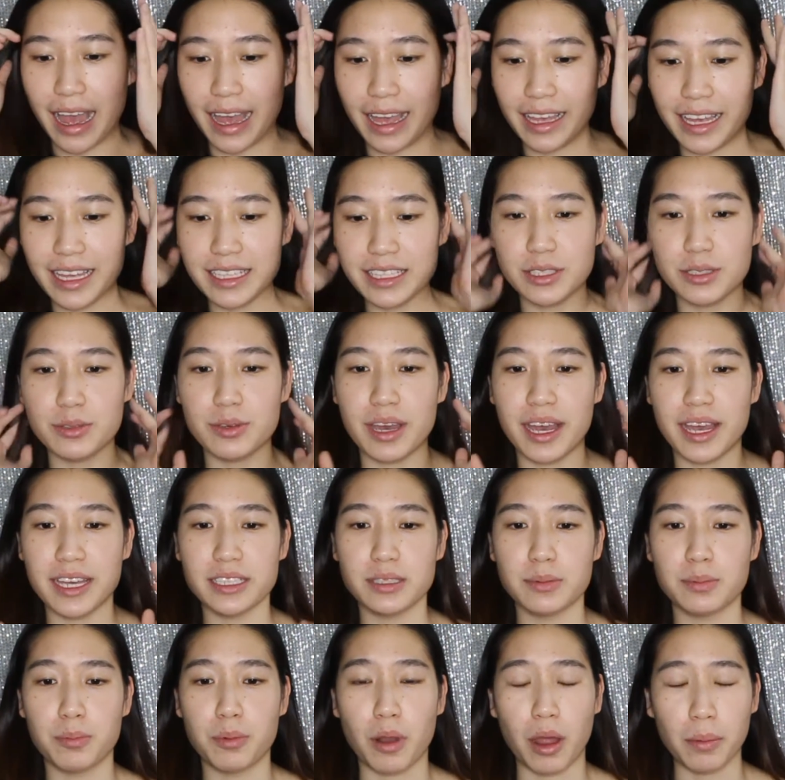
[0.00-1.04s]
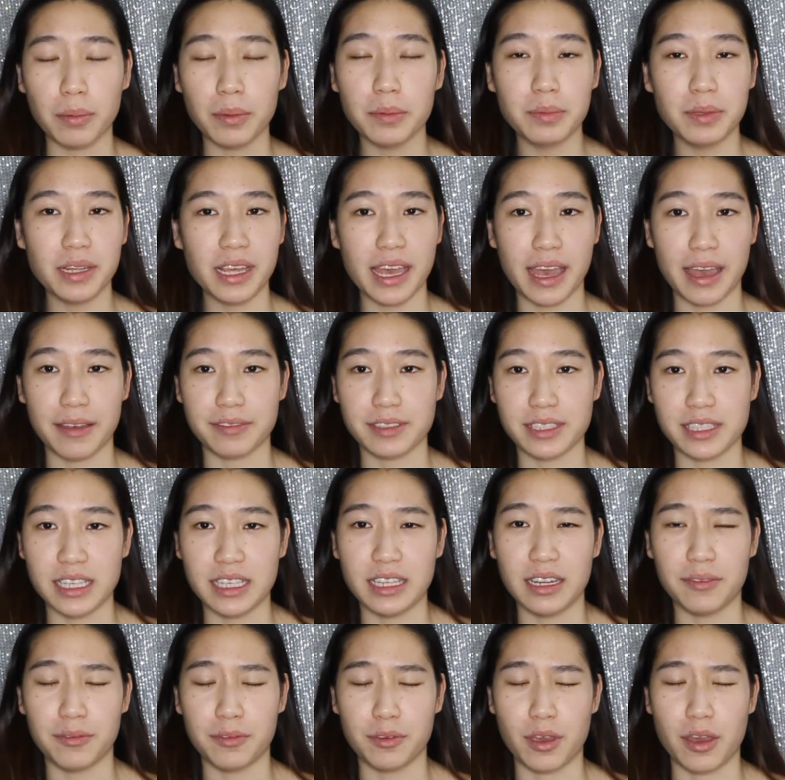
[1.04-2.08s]
I guess you guys probably have
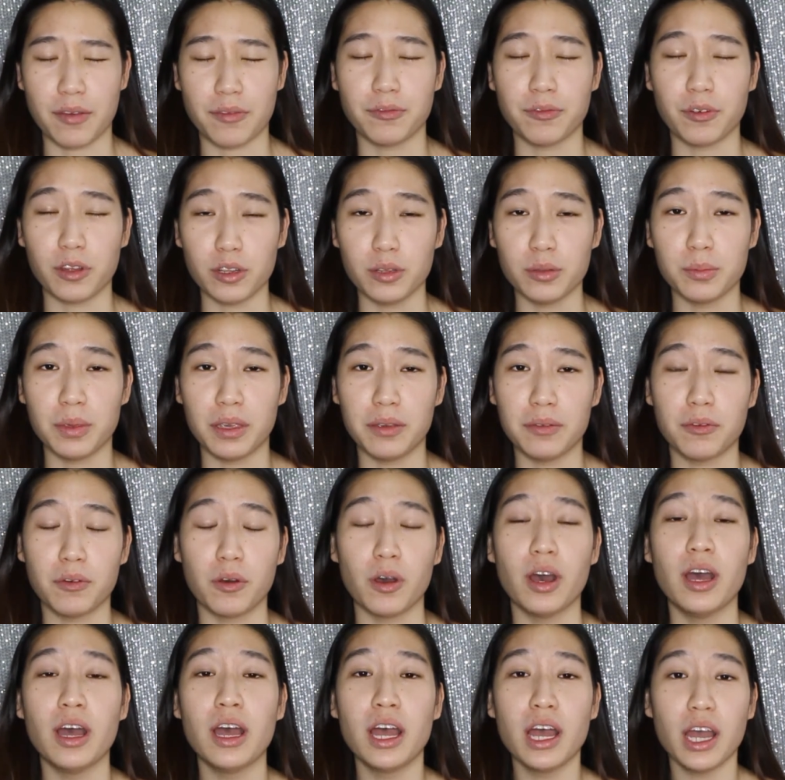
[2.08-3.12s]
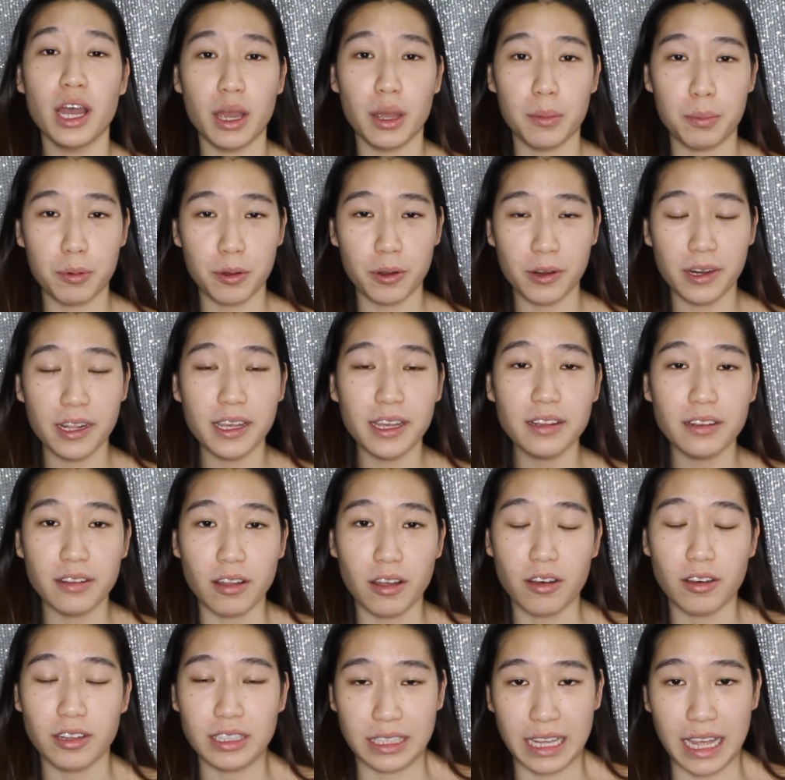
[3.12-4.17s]
seen, if you have followed me for a pretty
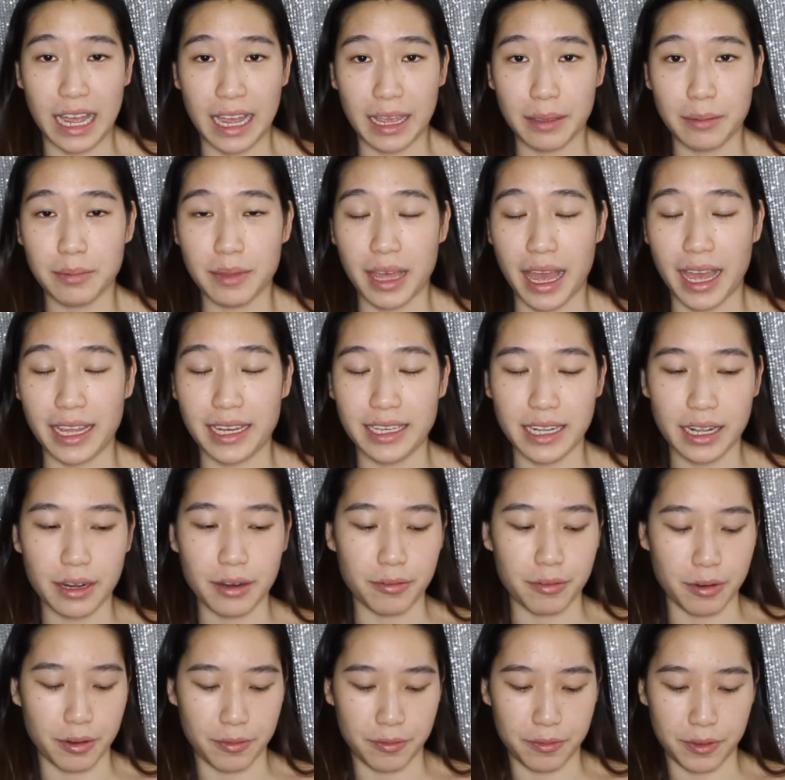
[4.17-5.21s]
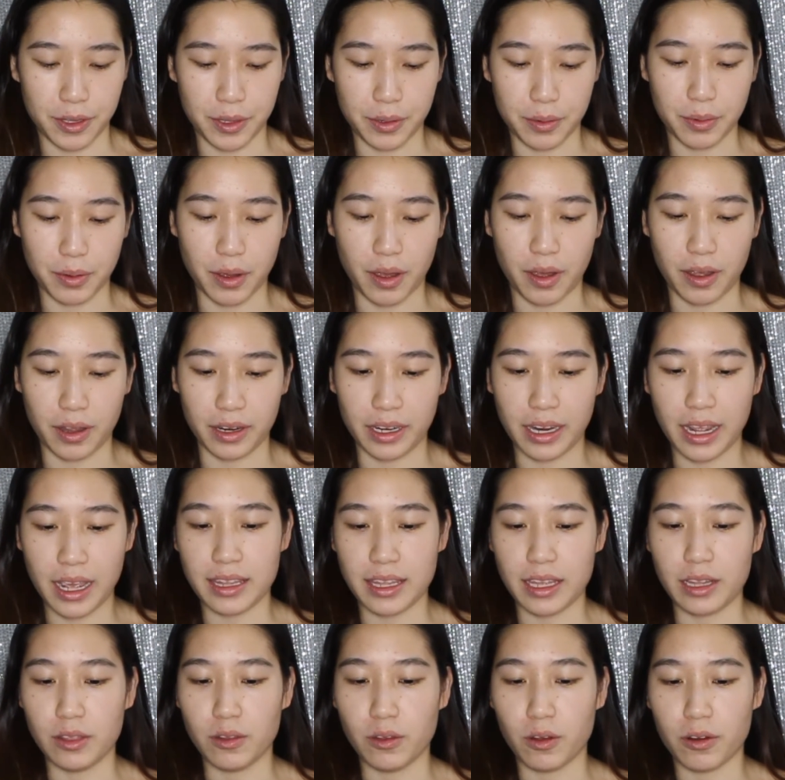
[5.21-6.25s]
long time, that I did a review on
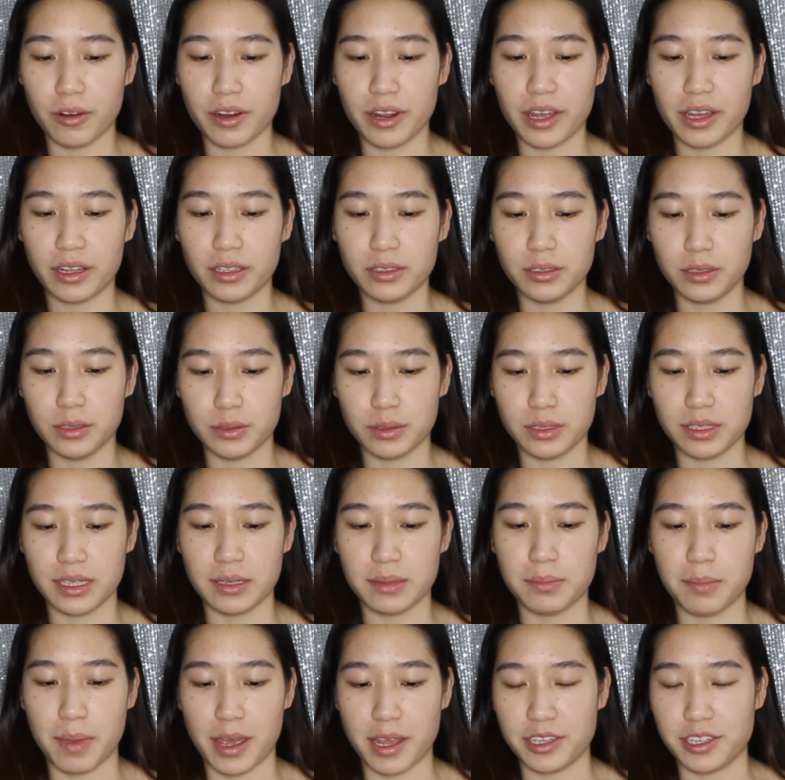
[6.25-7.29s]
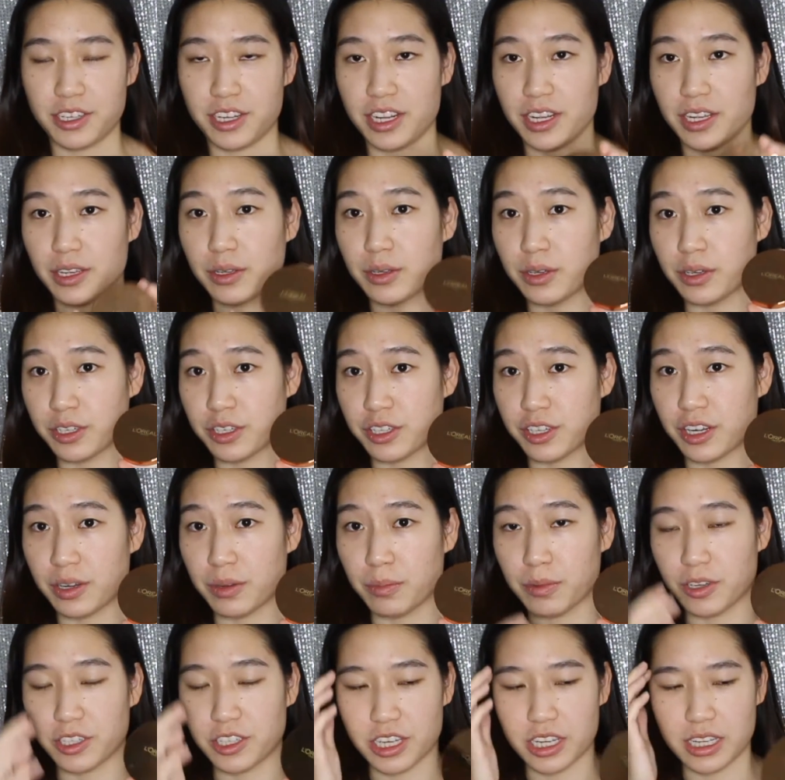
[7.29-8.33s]
the L'Oreal Lucent Magique
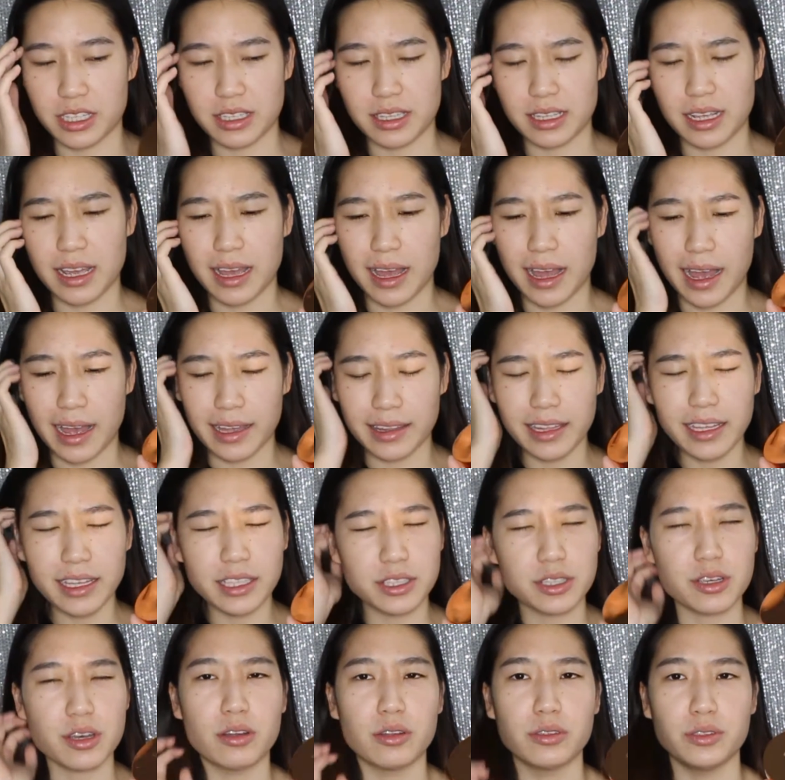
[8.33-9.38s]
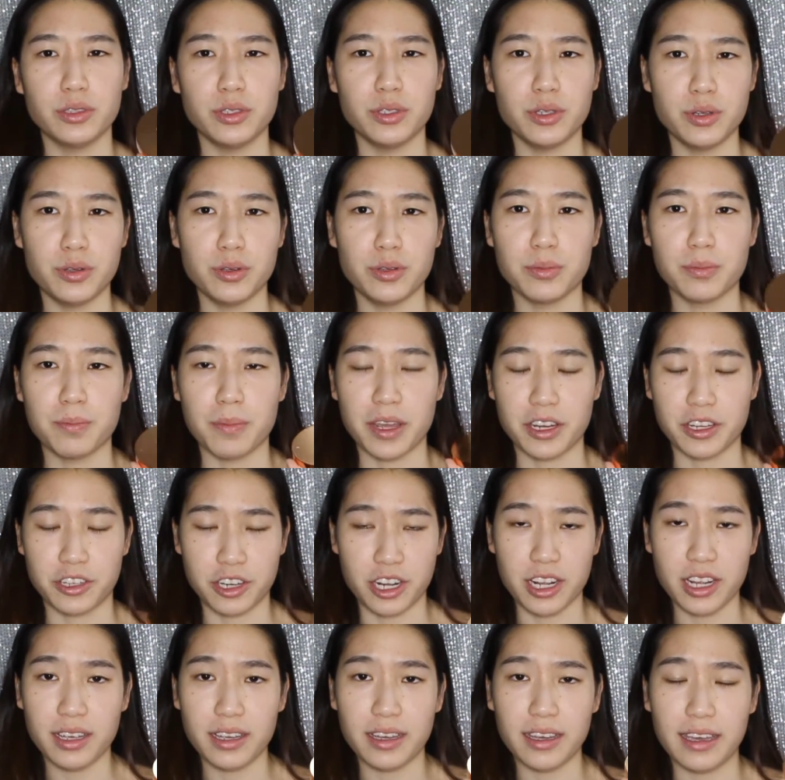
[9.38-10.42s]
cushion, which is, I think it's called Nude
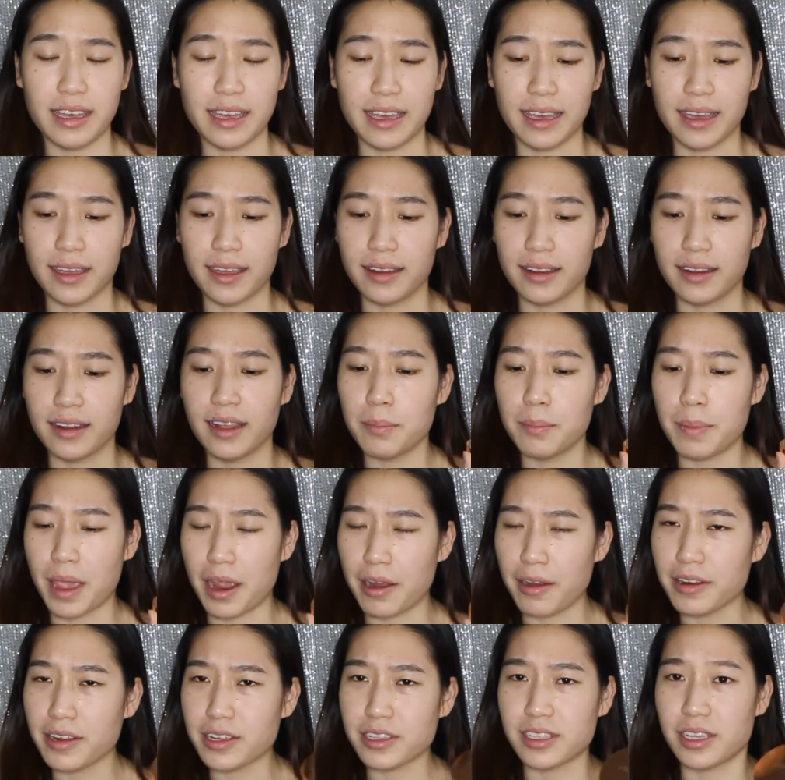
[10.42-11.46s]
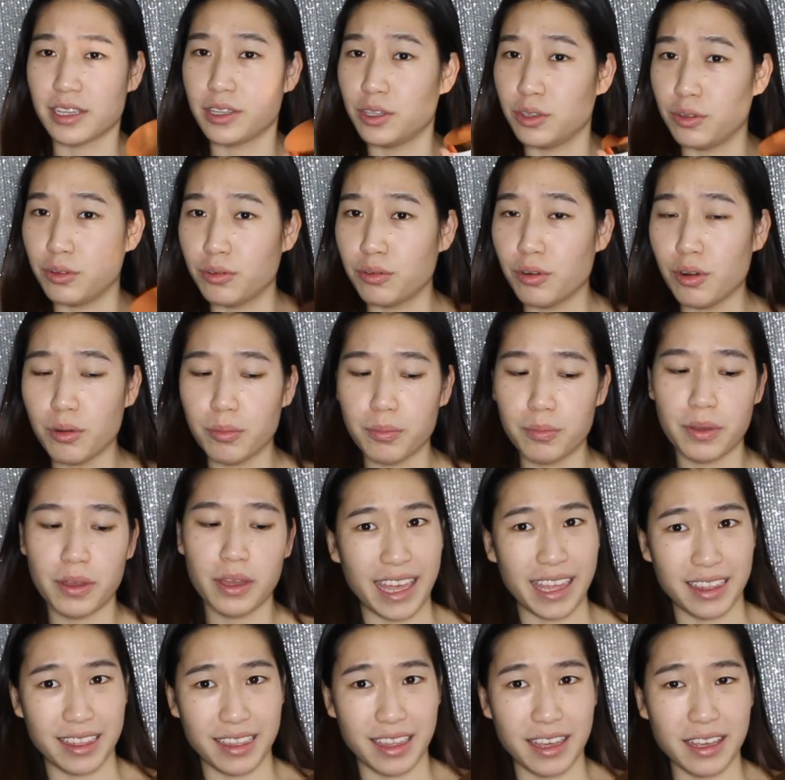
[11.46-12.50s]
Magique in Paris and Europe,
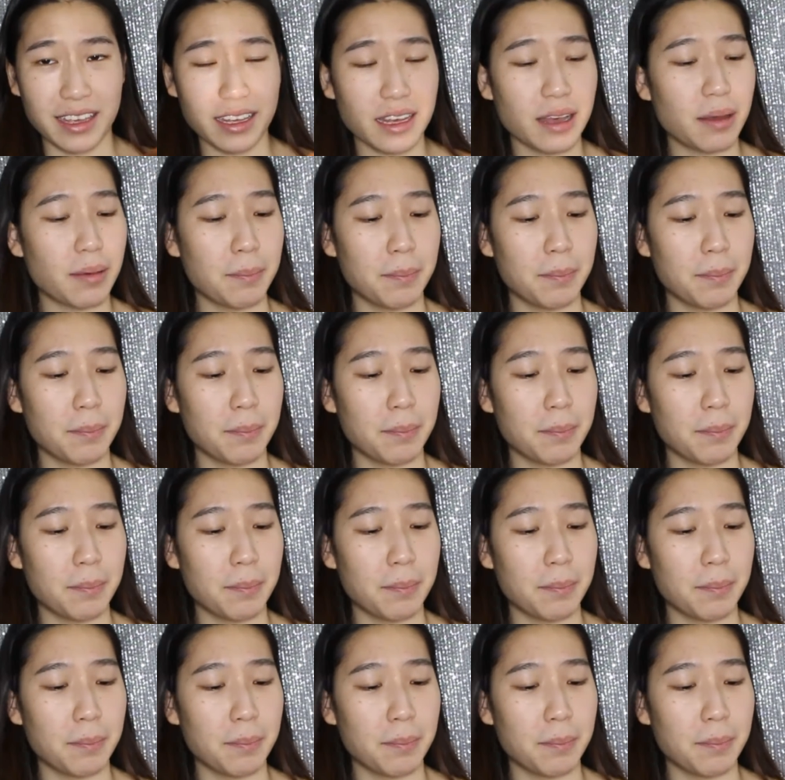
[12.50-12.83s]
I think.